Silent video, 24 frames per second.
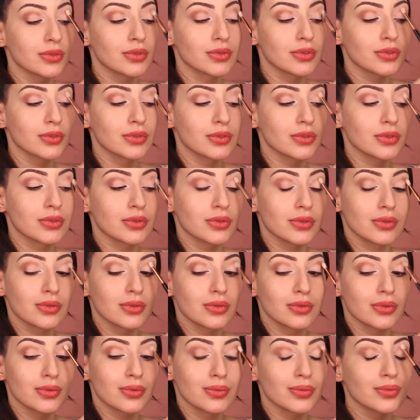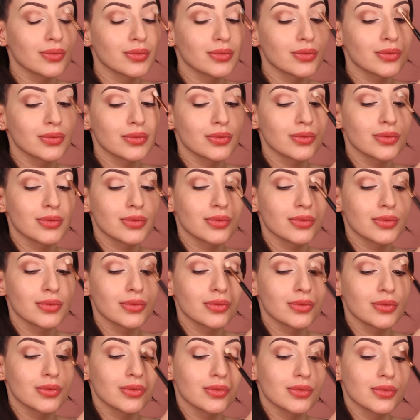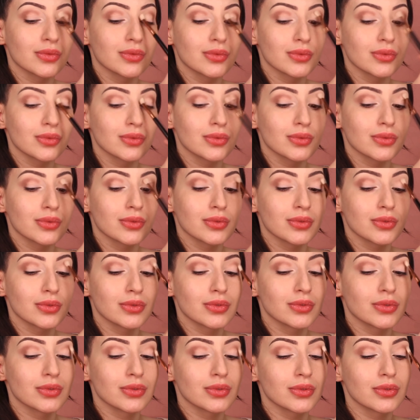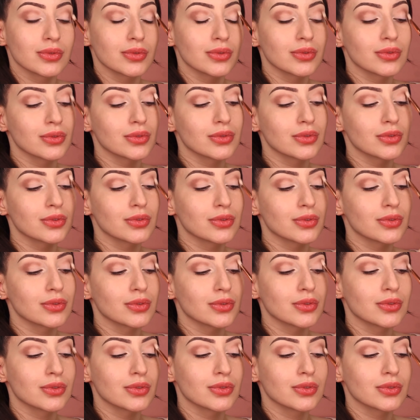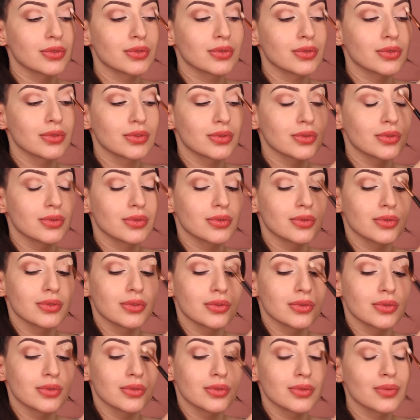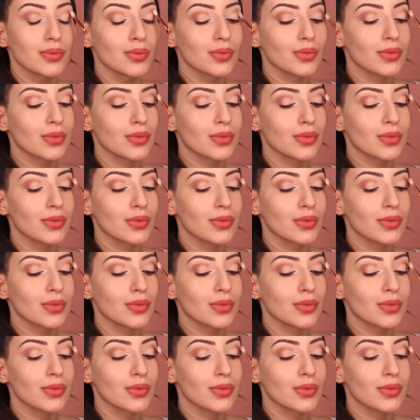[no speech]